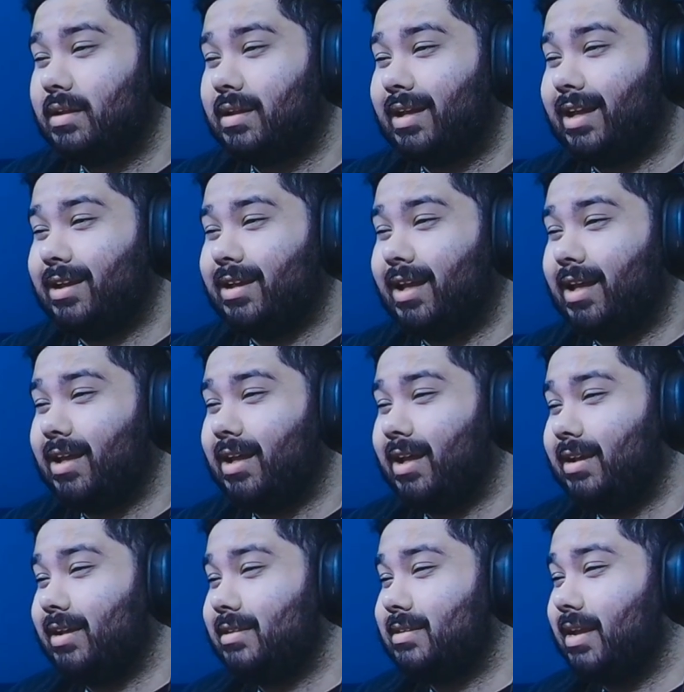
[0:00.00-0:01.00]
I
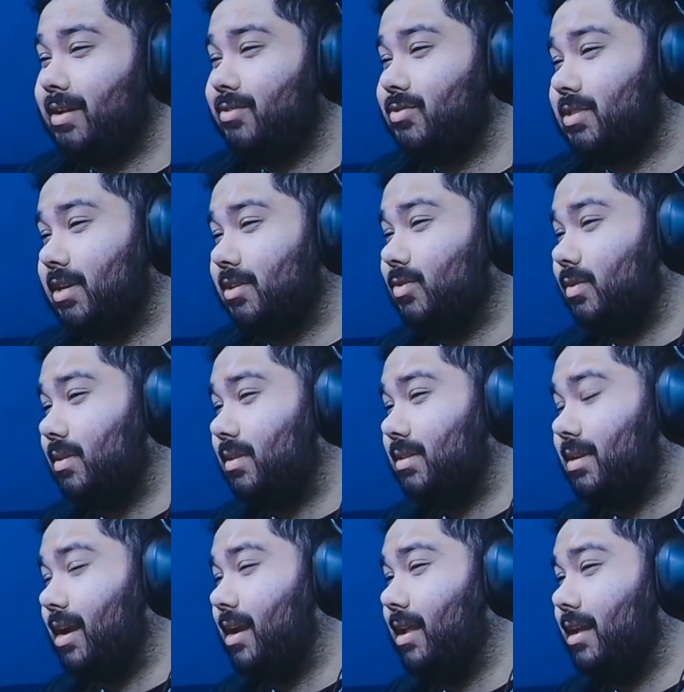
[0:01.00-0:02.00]
get to have sex with this
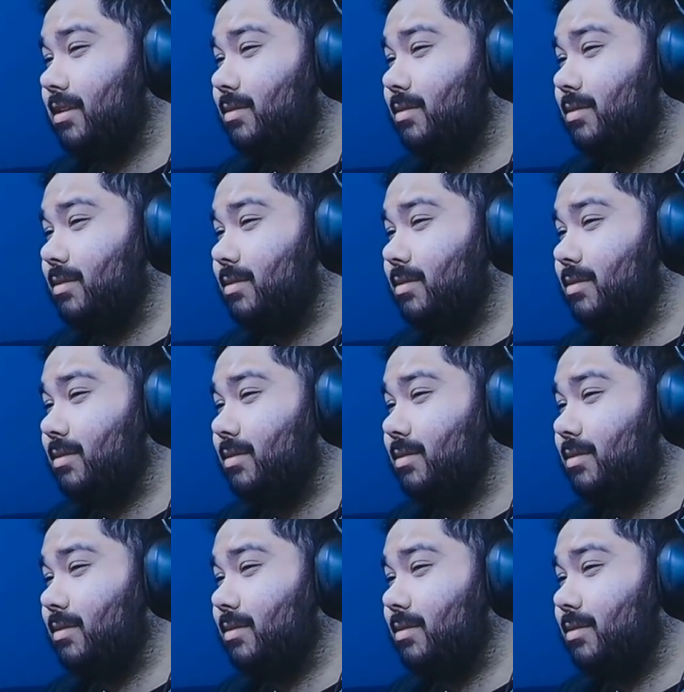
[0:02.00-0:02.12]
hot-ass